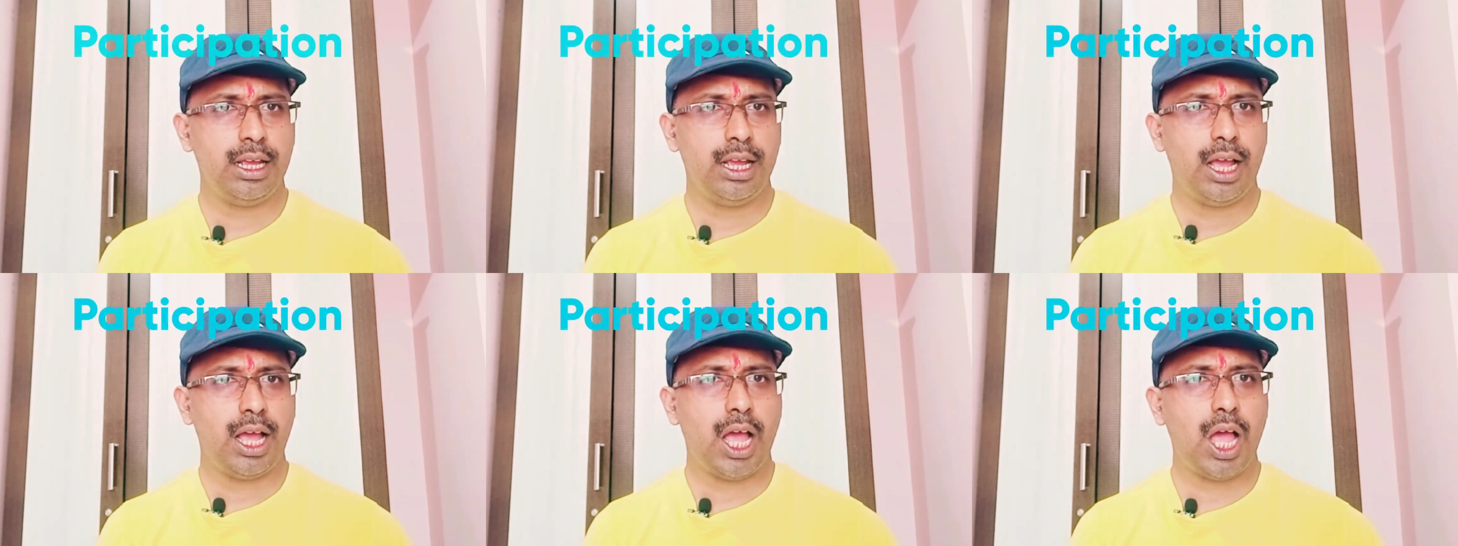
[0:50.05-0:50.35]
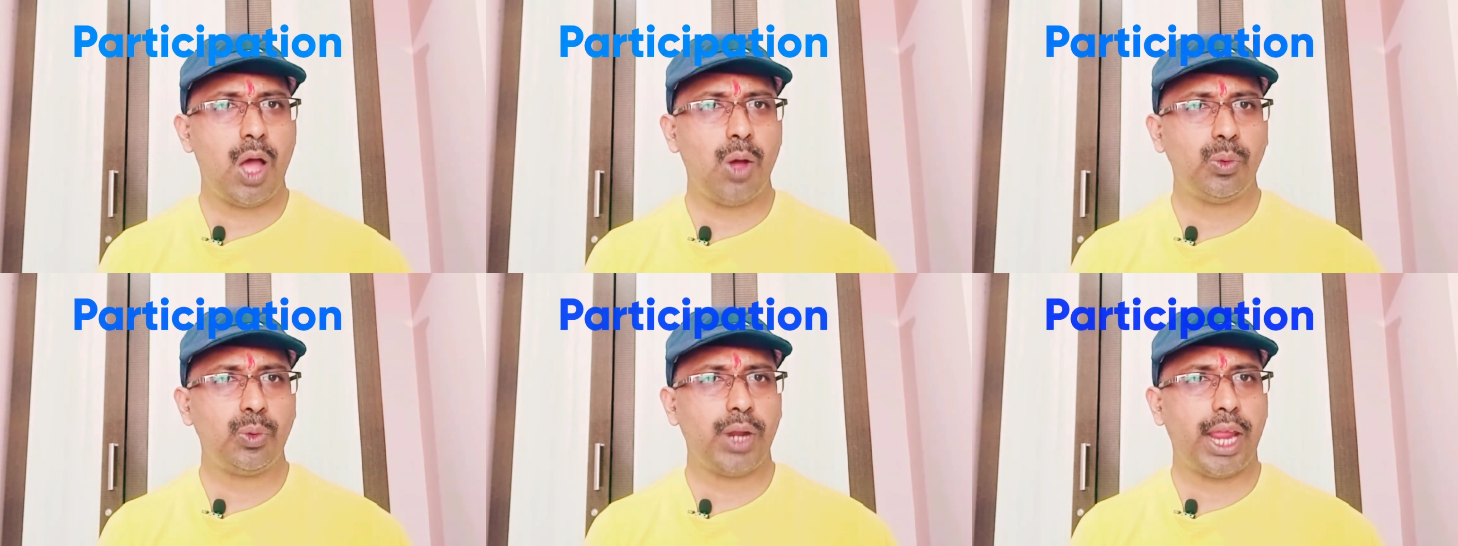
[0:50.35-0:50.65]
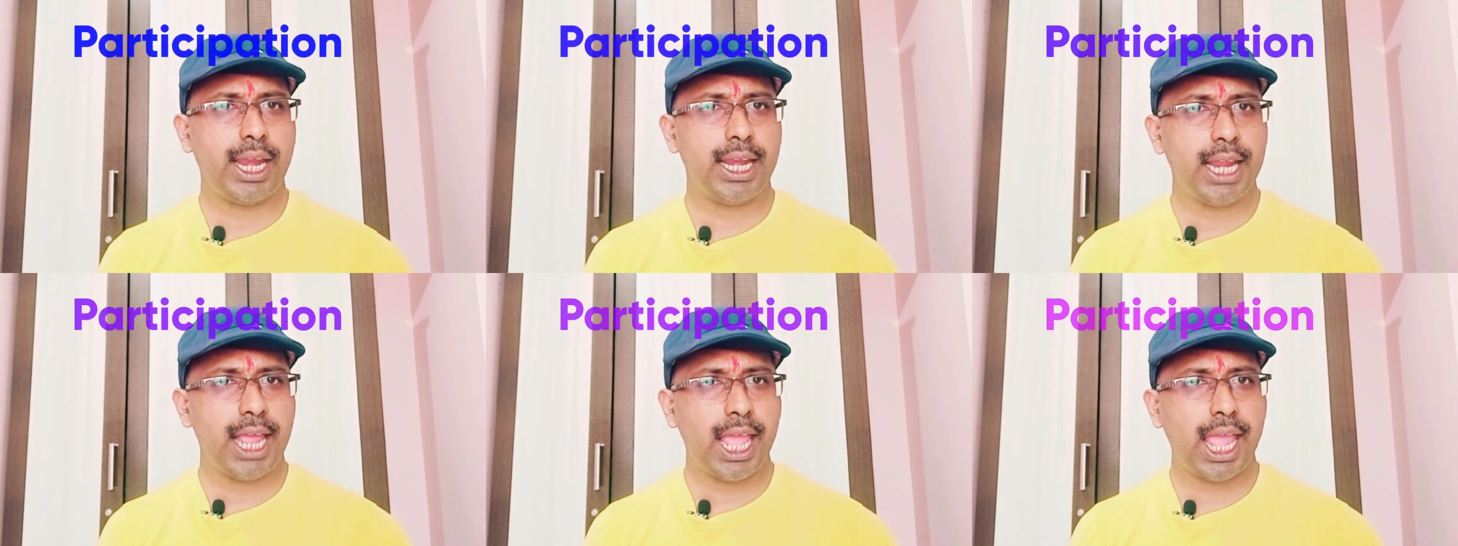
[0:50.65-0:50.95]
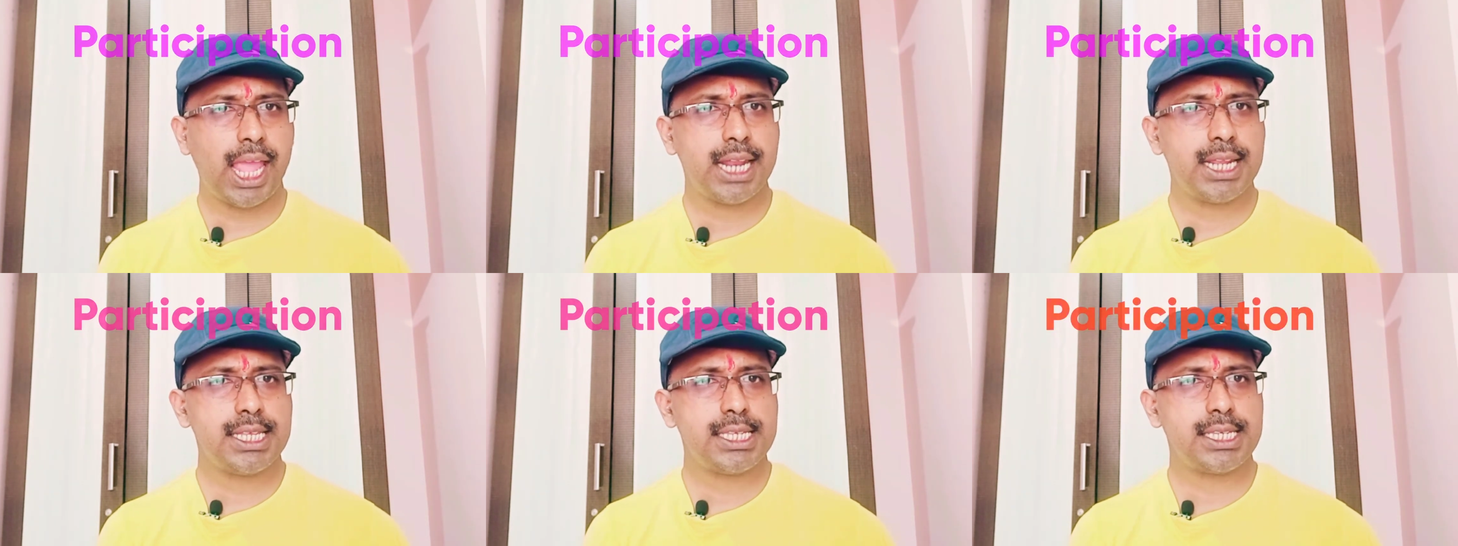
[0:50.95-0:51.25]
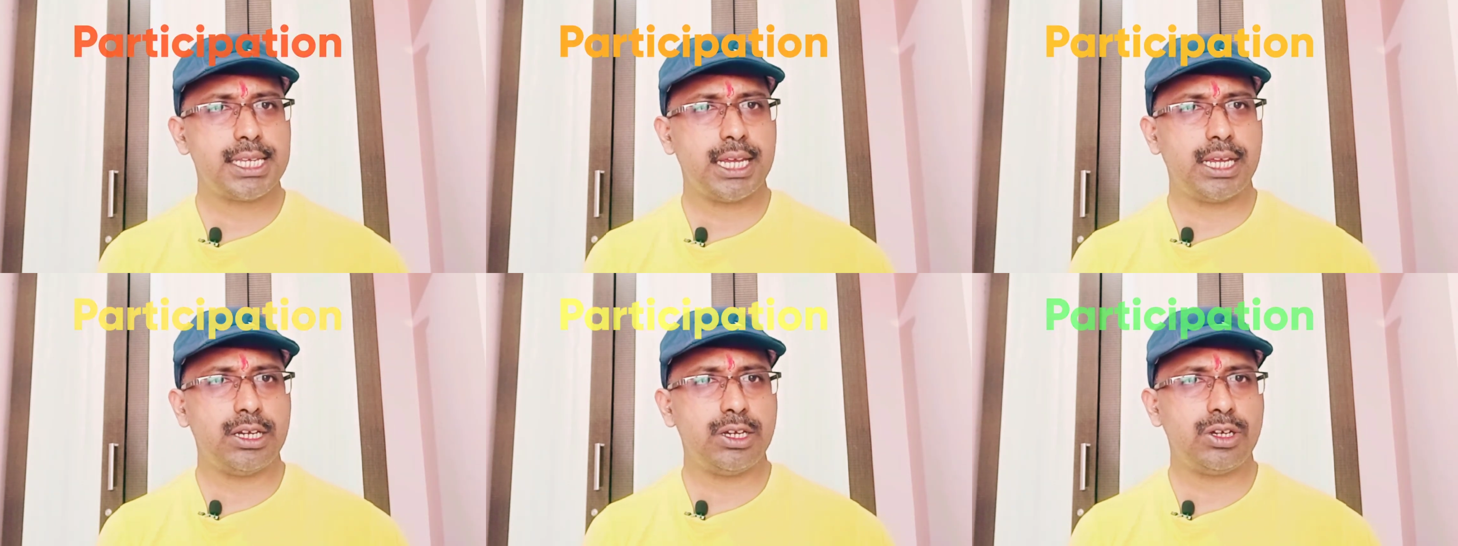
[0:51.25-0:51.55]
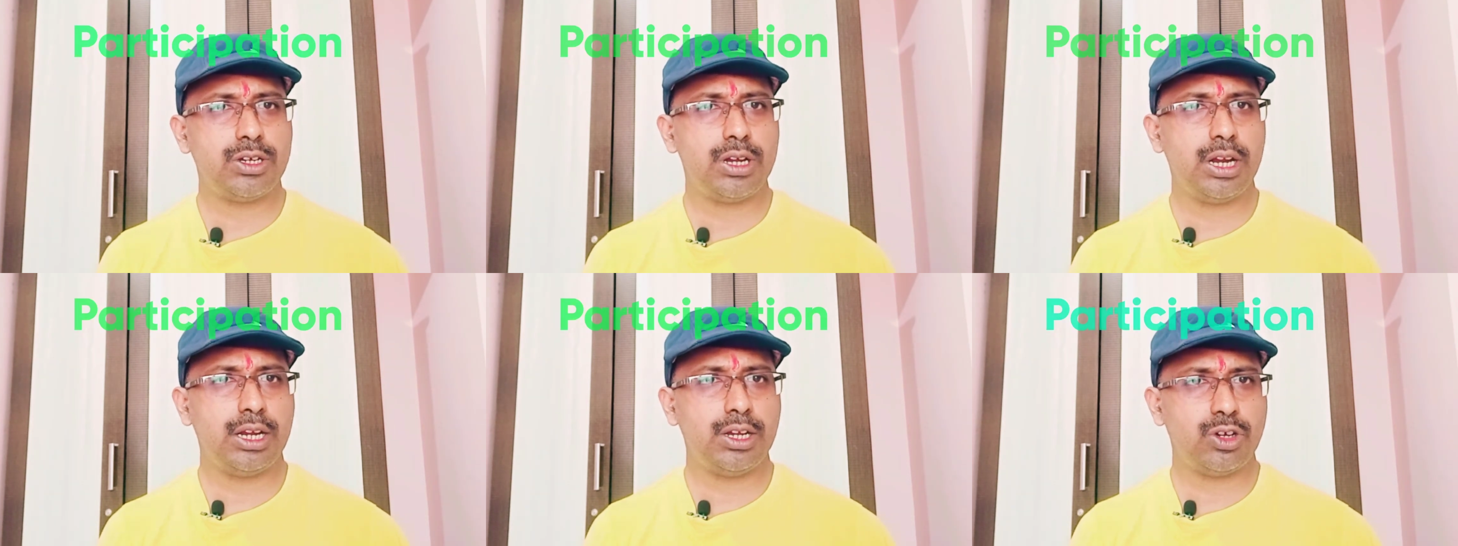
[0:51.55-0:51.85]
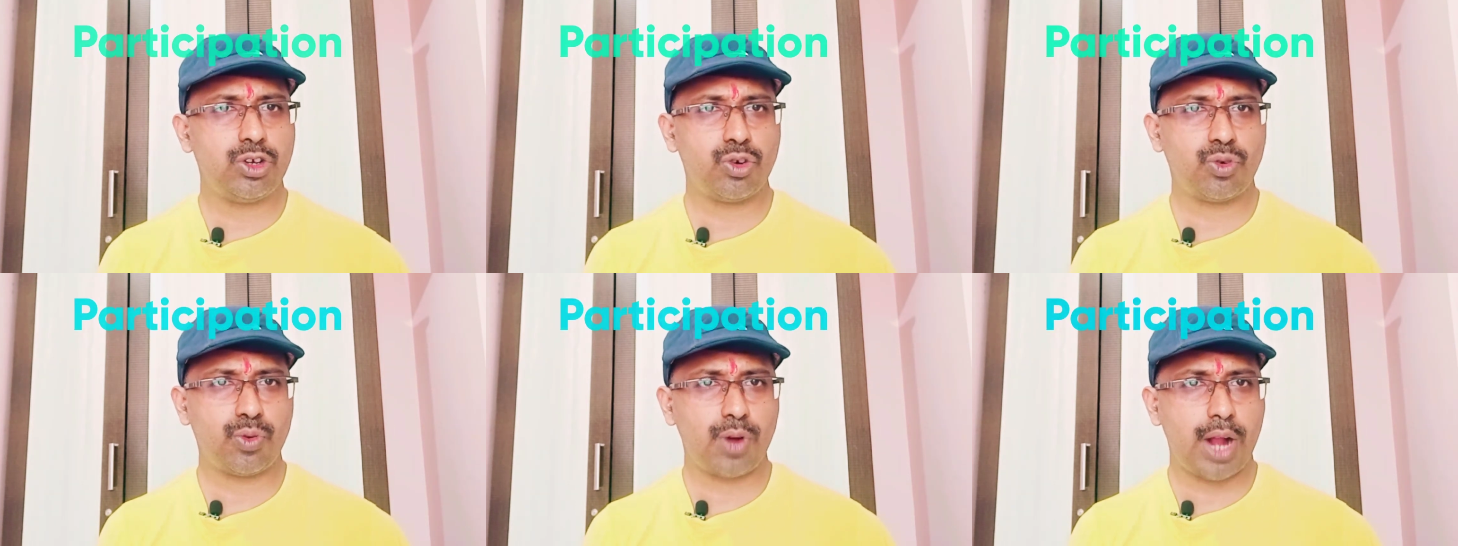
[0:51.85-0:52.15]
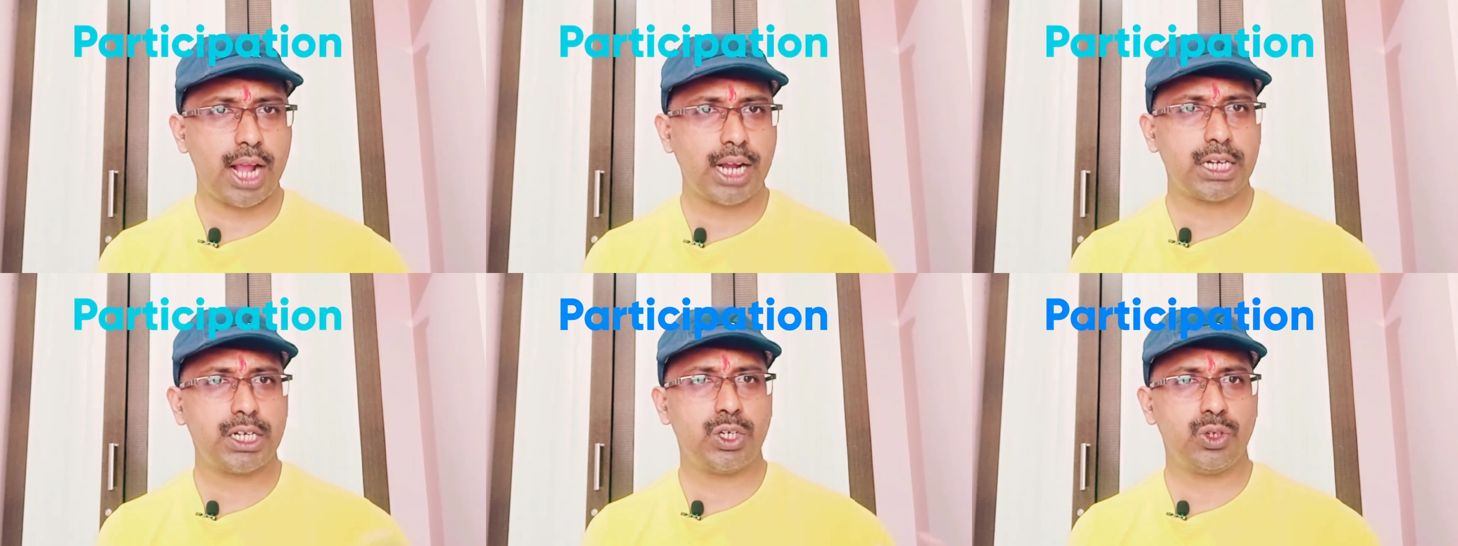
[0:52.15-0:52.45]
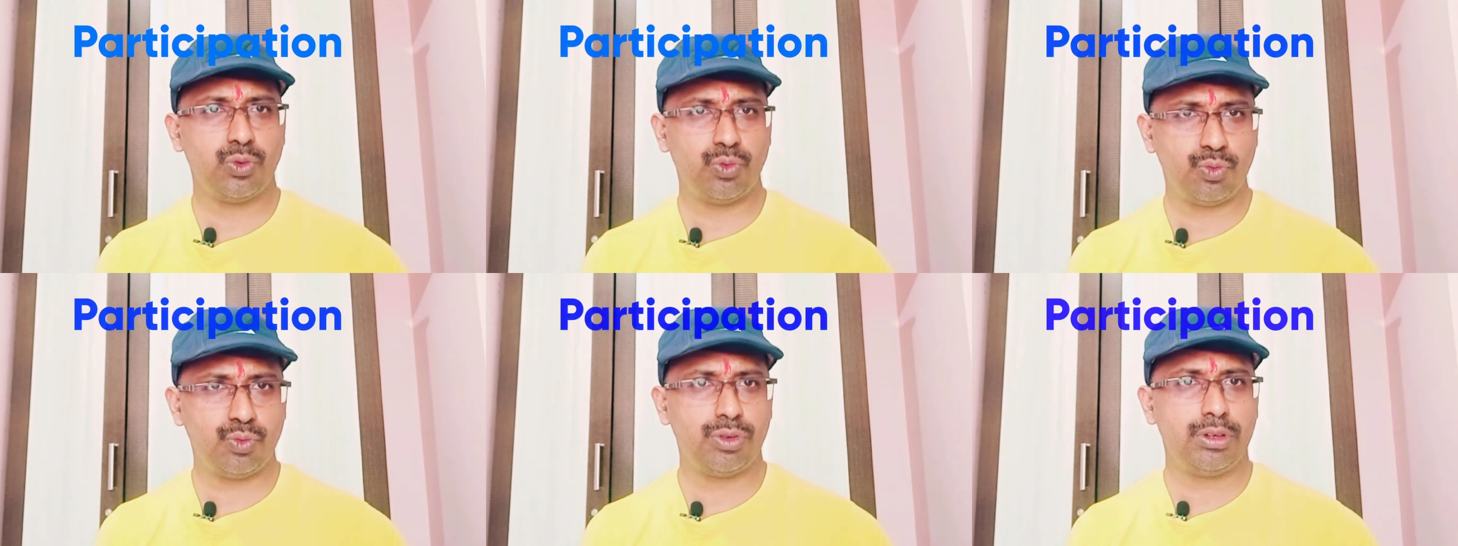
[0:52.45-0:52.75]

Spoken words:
how to enhance interactive